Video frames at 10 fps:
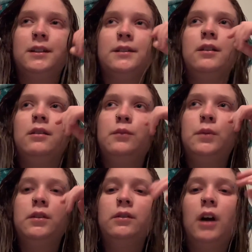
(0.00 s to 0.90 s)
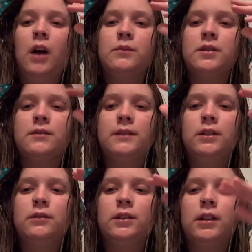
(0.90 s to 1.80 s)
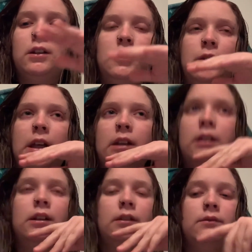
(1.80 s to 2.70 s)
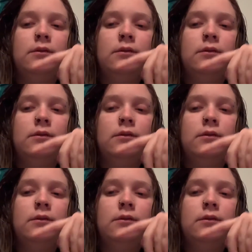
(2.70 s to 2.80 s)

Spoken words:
of stuff, but I'm just feeling really low lately.